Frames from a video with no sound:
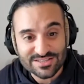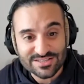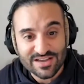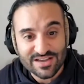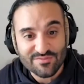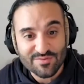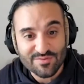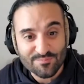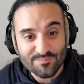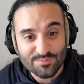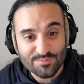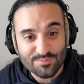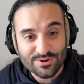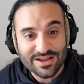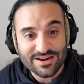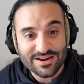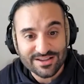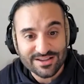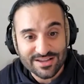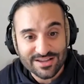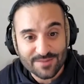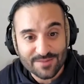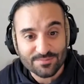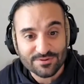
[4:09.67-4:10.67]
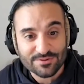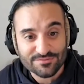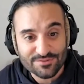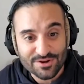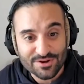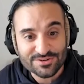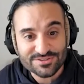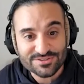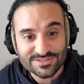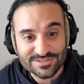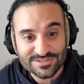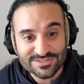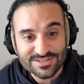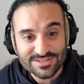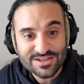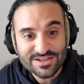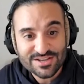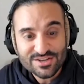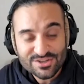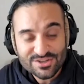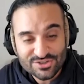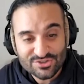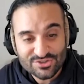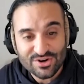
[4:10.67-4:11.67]
the government put out a couple of notices
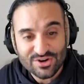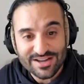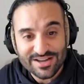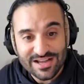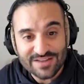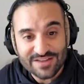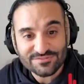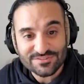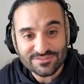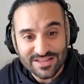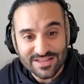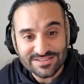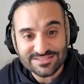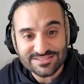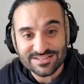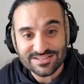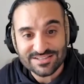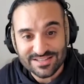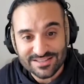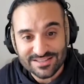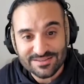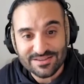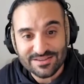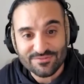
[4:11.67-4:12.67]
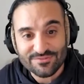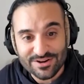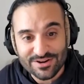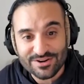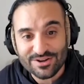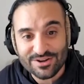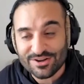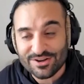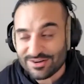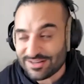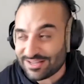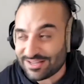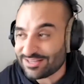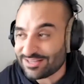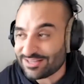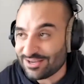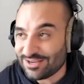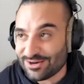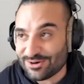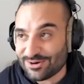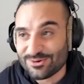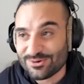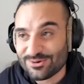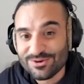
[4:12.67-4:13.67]
straight after that to let everyone know, like,
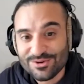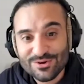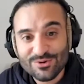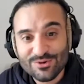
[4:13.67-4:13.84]
yo,